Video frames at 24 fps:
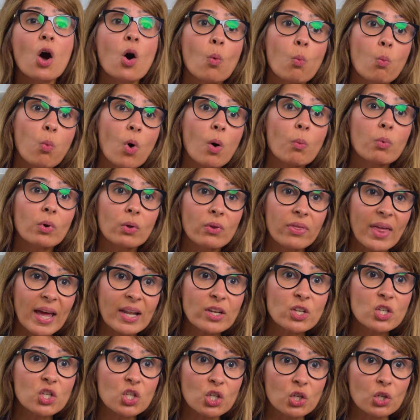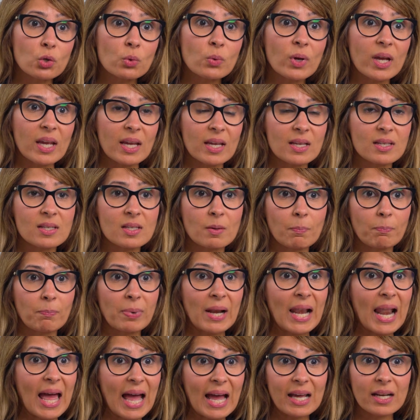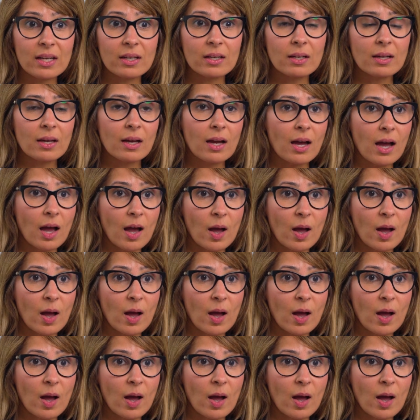What we'll then do is plan